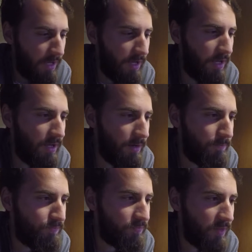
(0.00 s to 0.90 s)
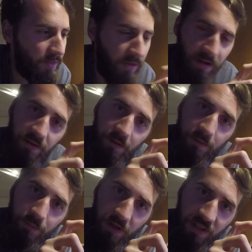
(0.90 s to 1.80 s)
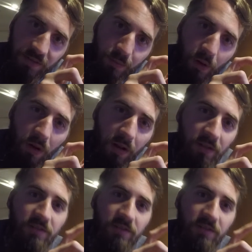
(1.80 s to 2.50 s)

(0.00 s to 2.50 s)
They are pretty small,